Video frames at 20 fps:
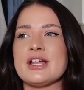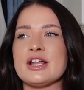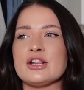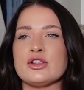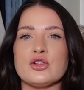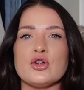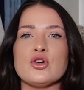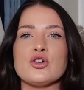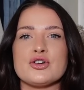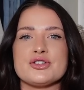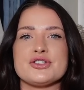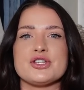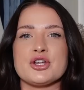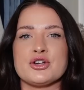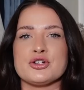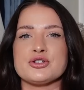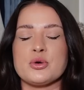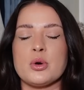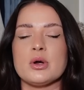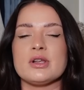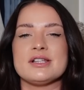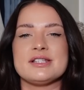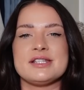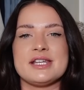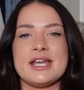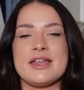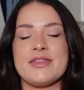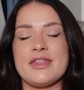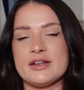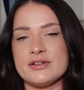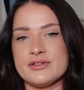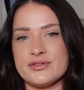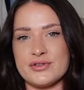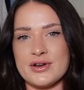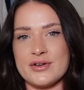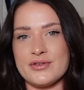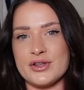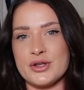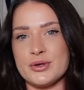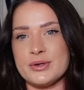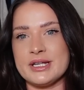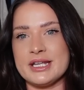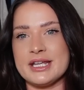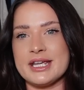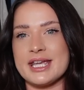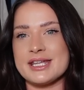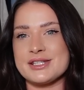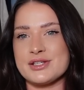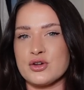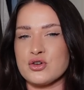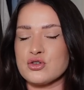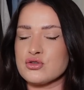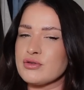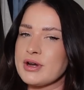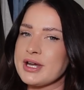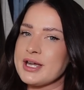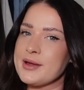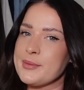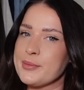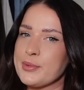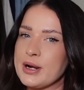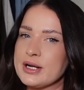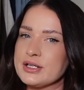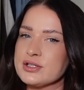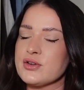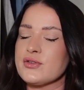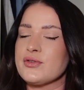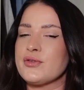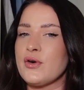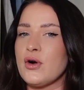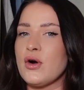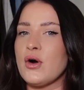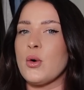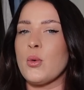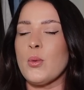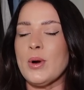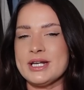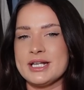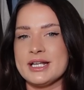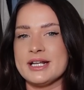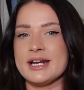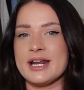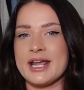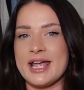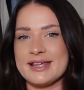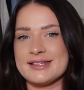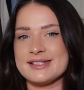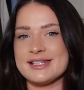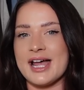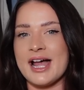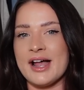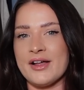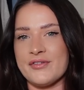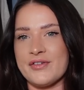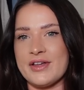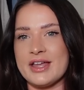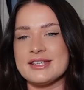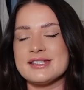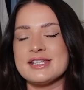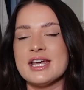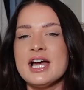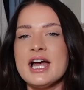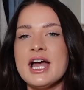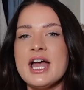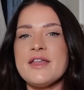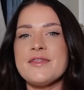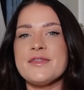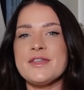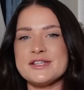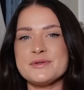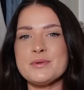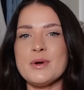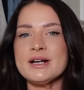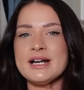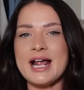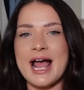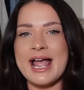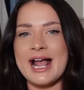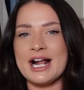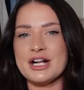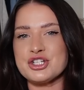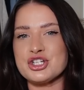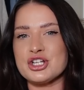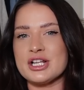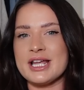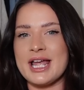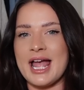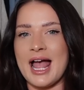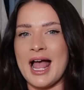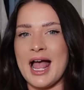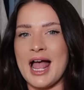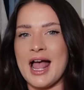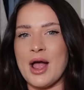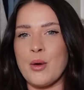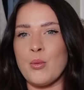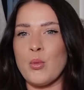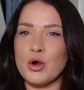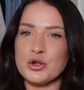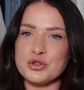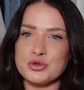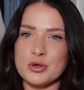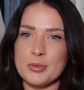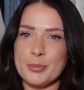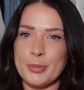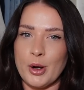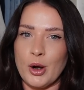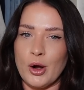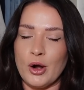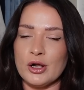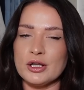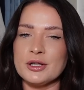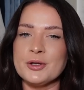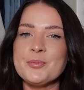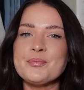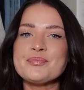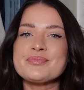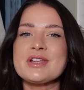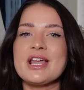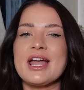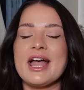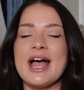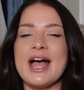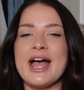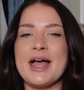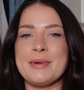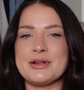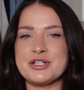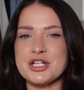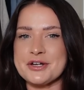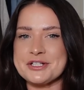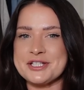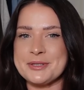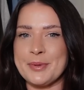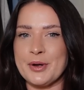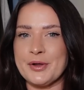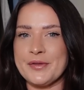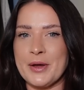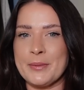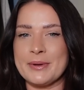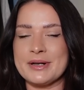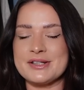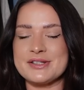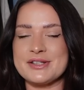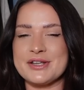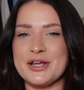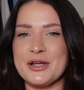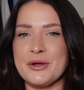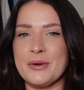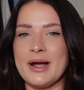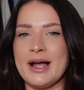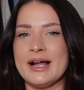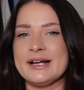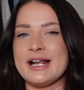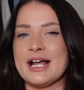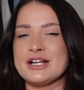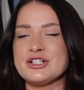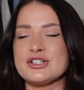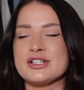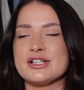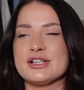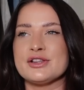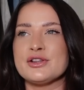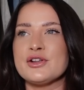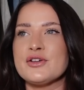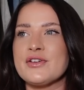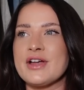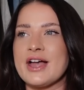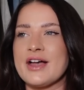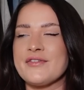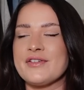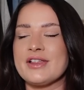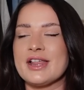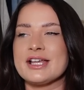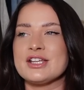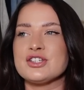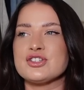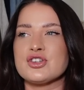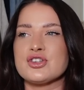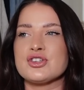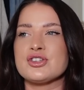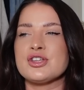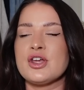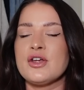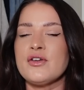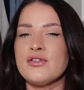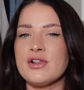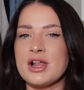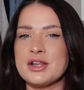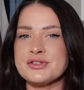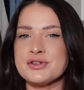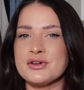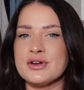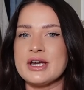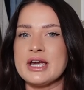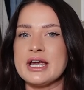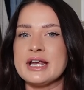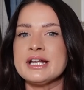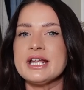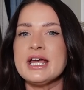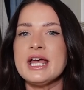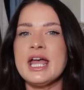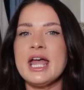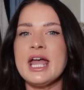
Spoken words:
looks good quality, then Forever Unique is a great brand for wedding guest outfits. This one I actually wore to a ball, a charity ball that I went to, and I just love it. I feel like it's just so flattering.